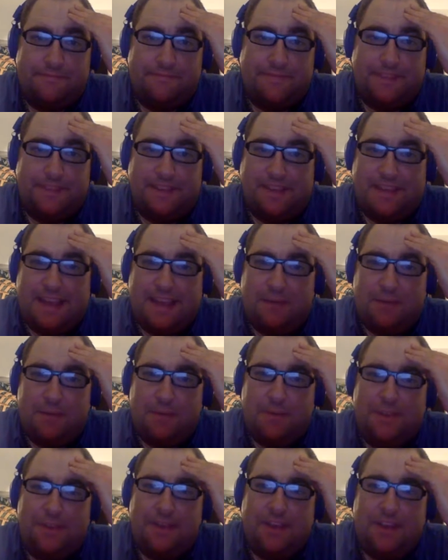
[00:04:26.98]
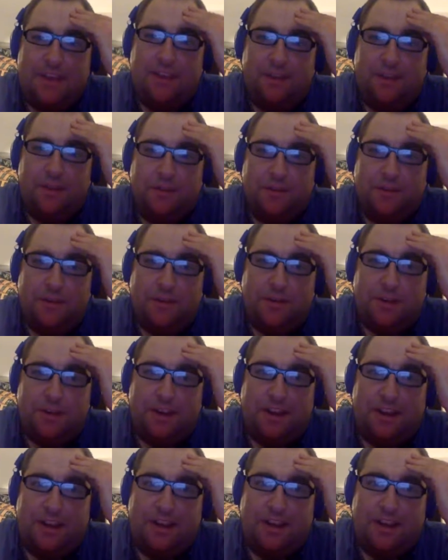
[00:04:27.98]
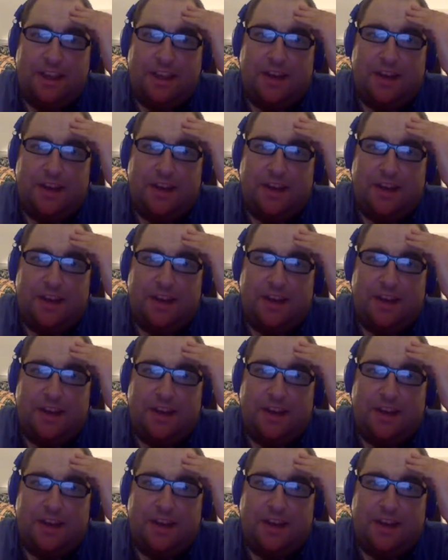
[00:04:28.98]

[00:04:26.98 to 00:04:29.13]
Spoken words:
And that would be the killer, and that